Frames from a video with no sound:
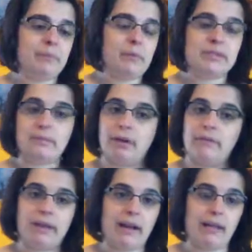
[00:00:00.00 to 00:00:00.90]
it was the
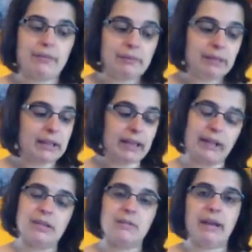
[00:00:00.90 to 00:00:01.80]
perfect color for me, and I
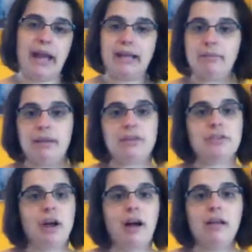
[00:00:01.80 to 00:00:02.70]
knew it had to be a
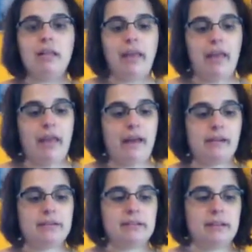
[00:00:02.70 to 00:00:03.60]
shawl,
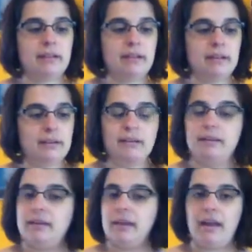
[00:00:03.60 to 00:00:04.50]
and
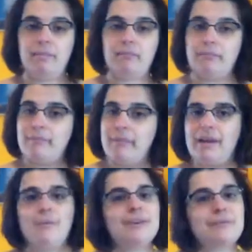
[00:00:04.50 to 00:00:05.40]
it
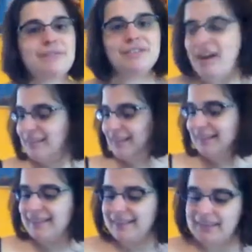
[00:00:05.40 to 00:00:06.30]
made a wonderful shawl.
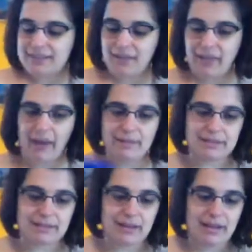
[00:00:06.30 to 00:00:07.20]
So
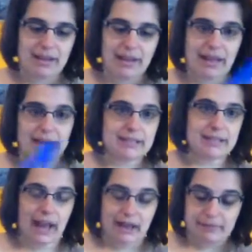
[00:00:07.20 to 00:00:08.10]
that's
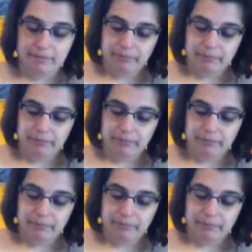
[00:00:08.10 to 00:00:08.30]
that.